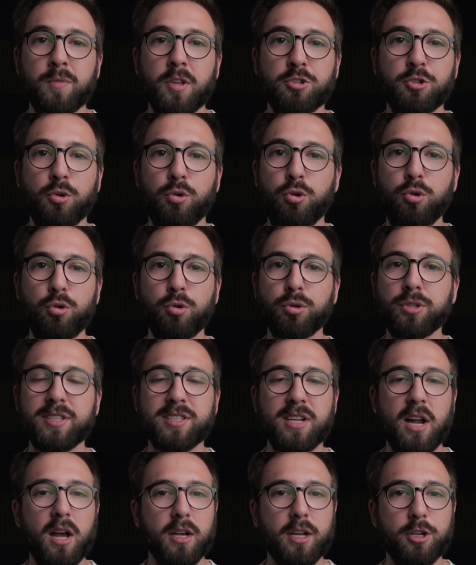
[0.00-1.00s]
So Google
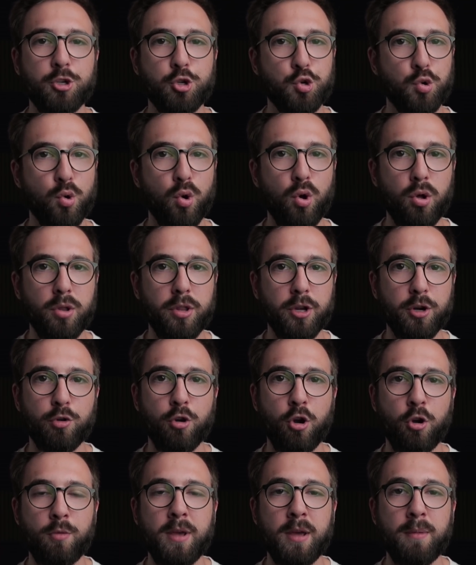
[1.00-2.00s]
does not control the
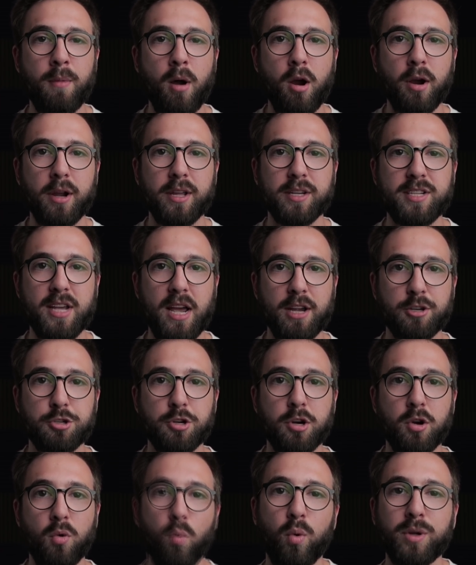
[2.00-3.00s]
Chromium
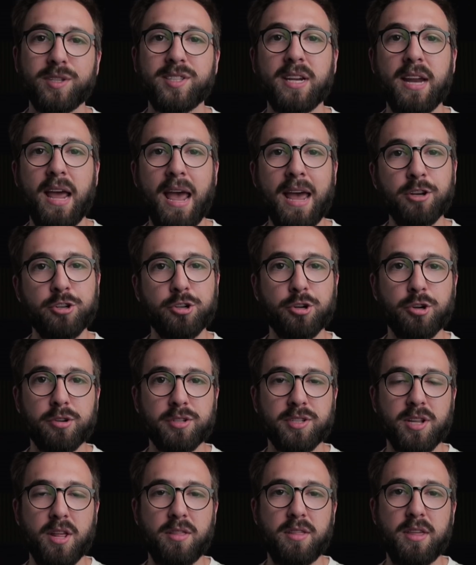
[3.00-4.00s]
architecture once it
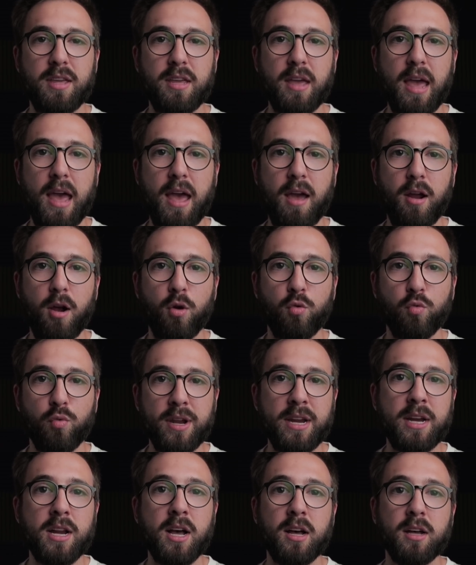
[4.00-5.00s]
enters the
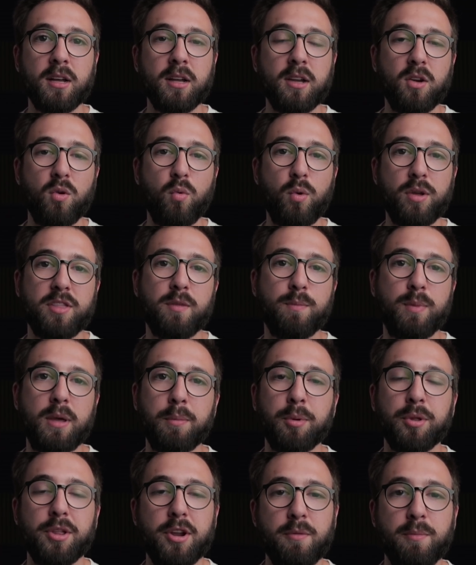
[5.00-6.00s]
arena with the
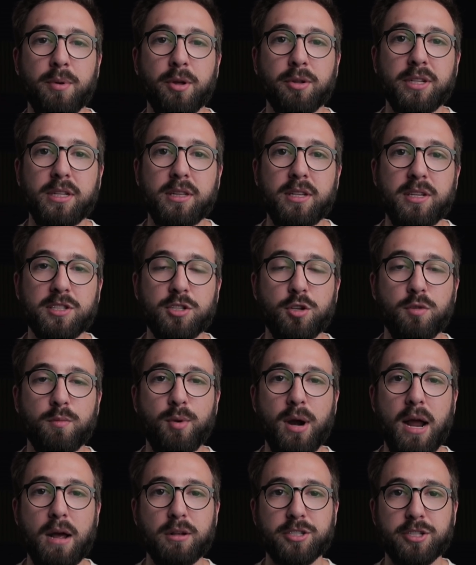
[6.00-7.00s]
people that are building these new
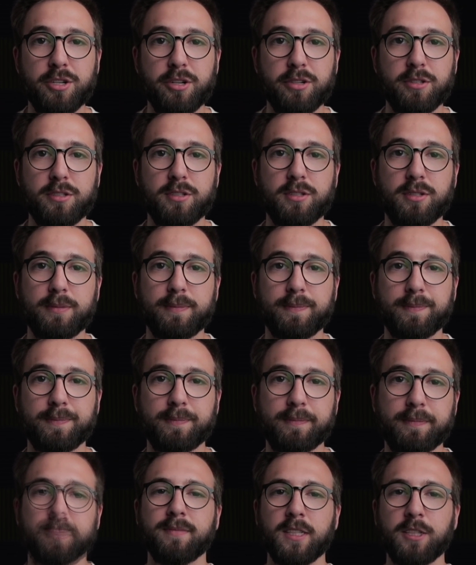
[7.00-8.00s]
browsers.
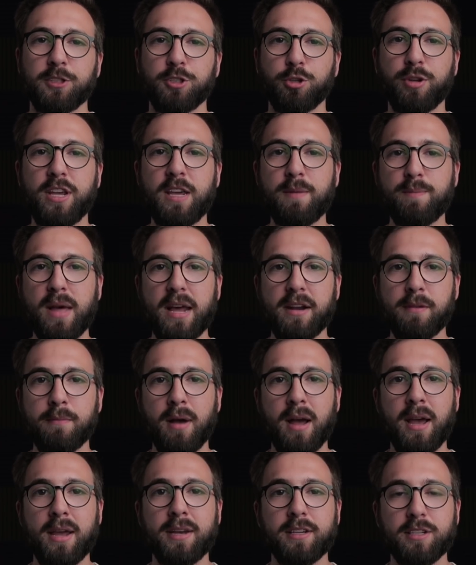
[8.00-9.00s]
So keep that in
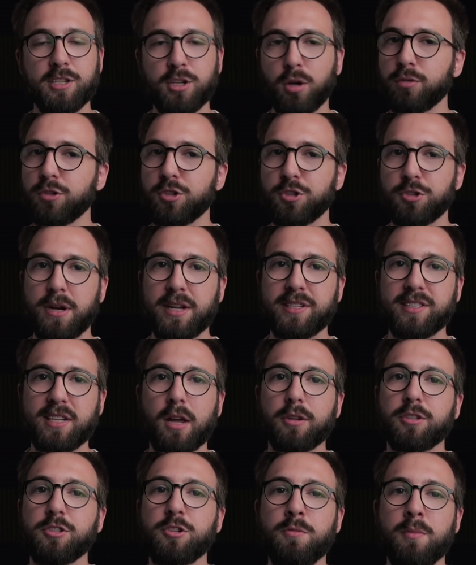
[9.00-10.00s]
mind, don't stress
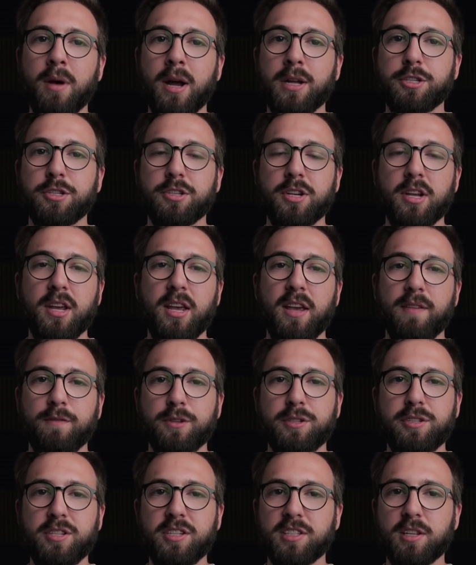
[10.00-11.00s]
out too much. If
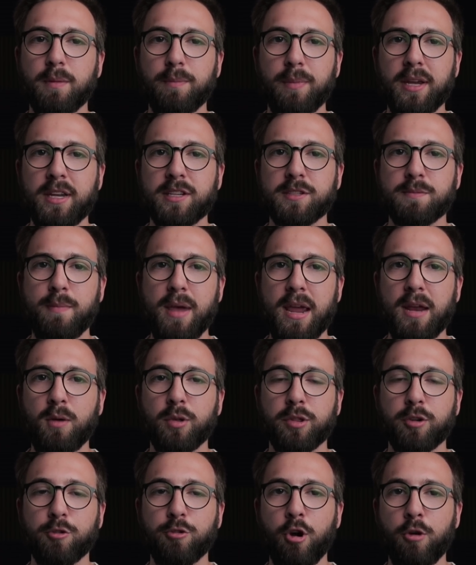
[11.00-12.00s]
you see something is made
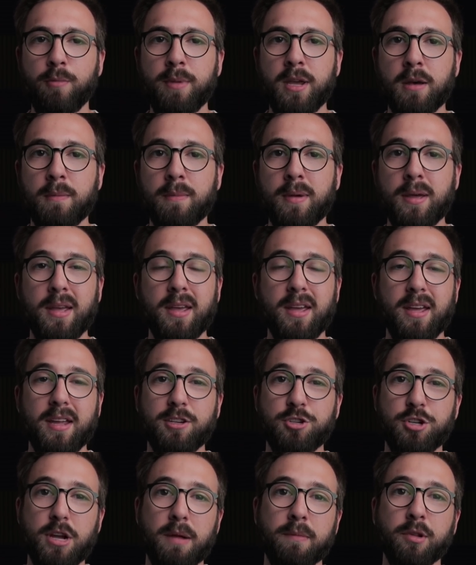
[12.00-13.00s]
with Chromium,
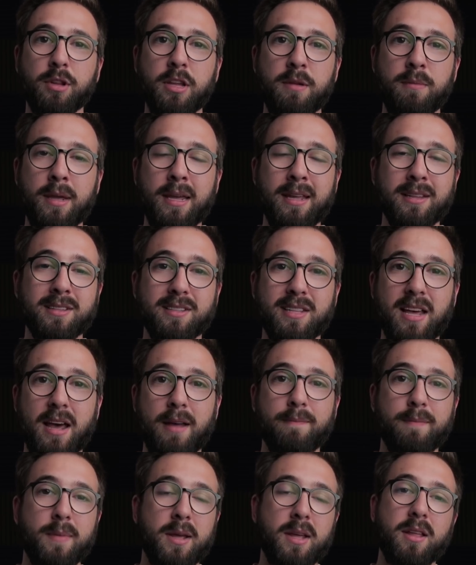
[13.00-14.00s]
it generally means
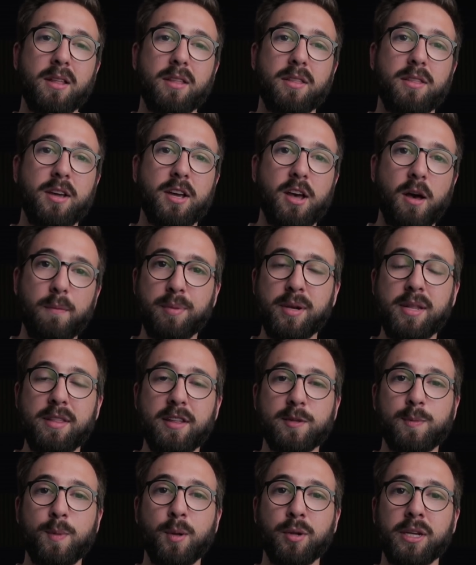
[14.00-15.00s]
that the company
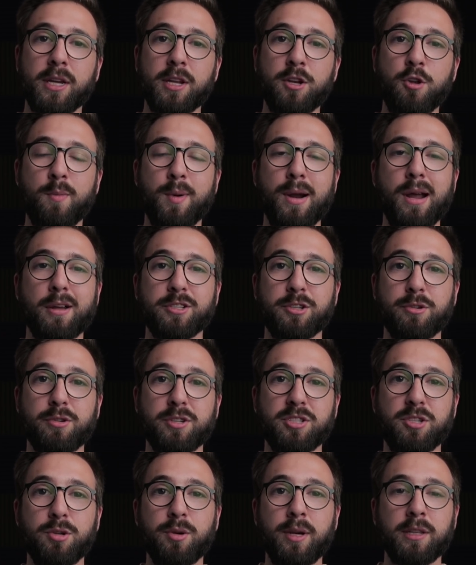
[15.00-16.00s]
that's building a new browser
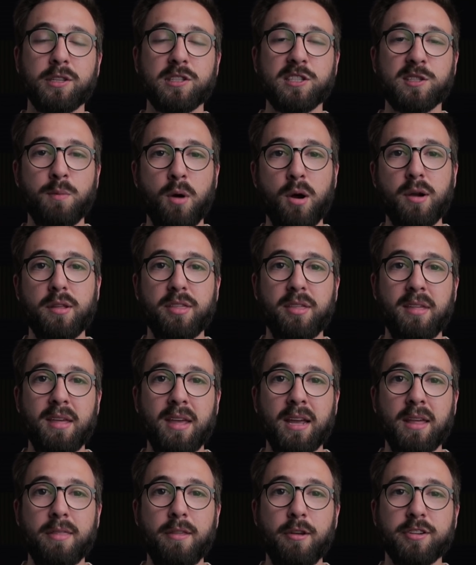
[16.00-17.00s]
is doing the smart
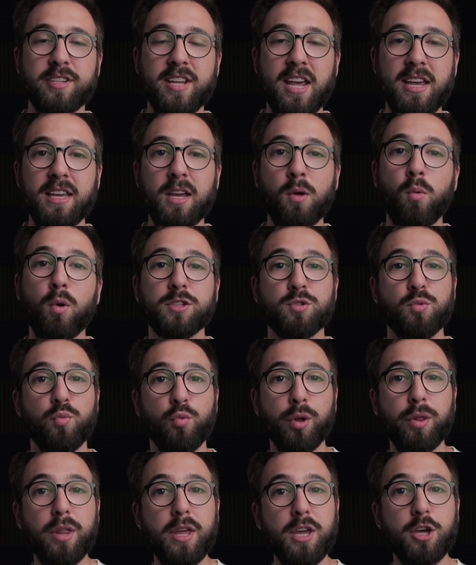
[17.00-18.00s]
thing and they're taking what's
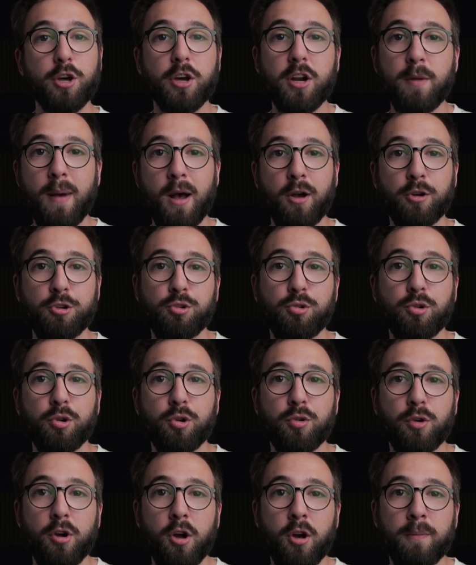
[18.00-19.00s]
really good about Google
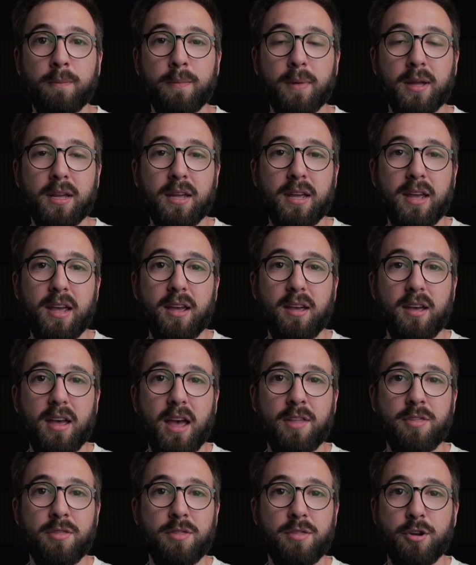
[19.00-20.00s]
Chrome
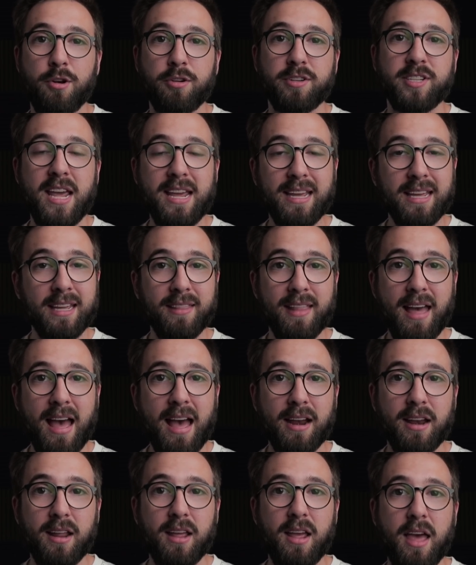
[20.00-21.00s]
and they're taking
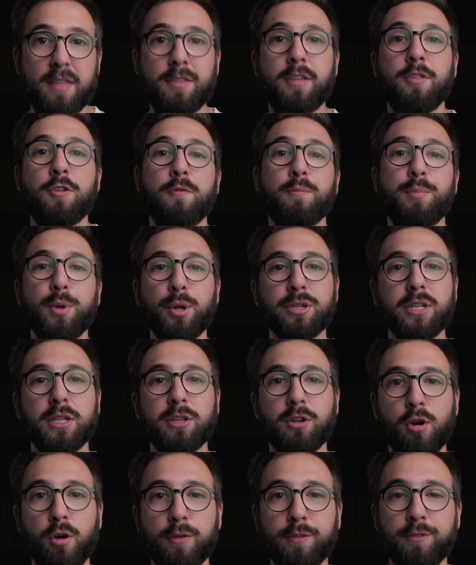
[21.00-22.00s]
that and then they're building
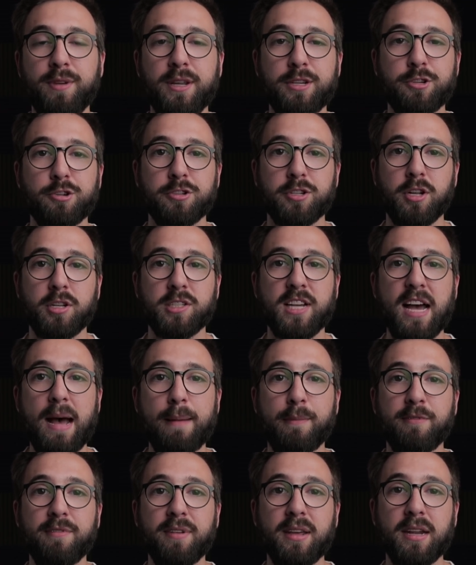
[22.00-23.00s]
their own features on
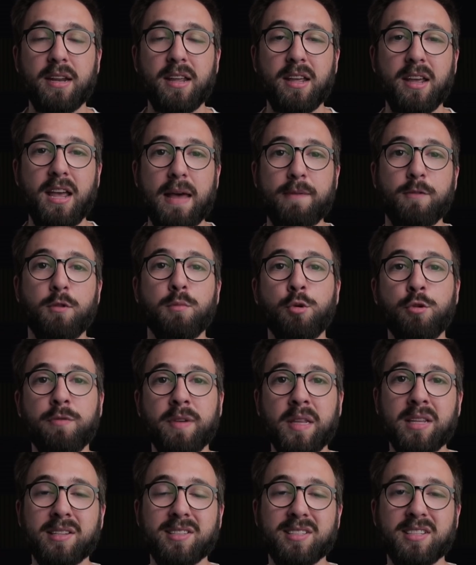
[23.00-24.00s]
top of it and
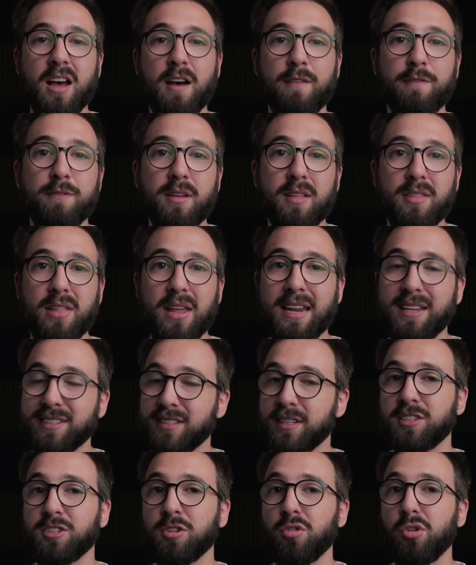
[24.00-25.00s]
removing the stuff that
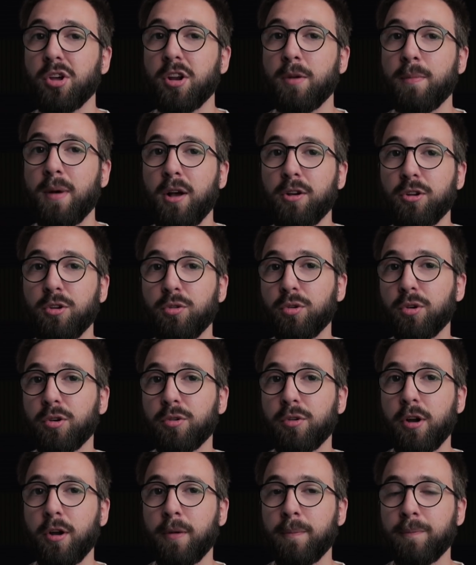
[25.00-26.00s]
isn't so good about Google
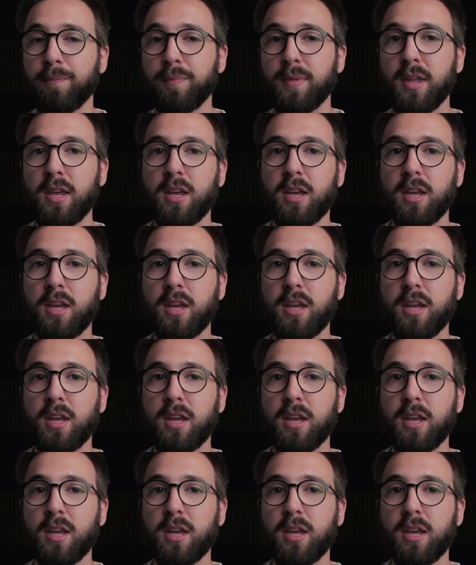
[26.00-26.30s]
Chrome.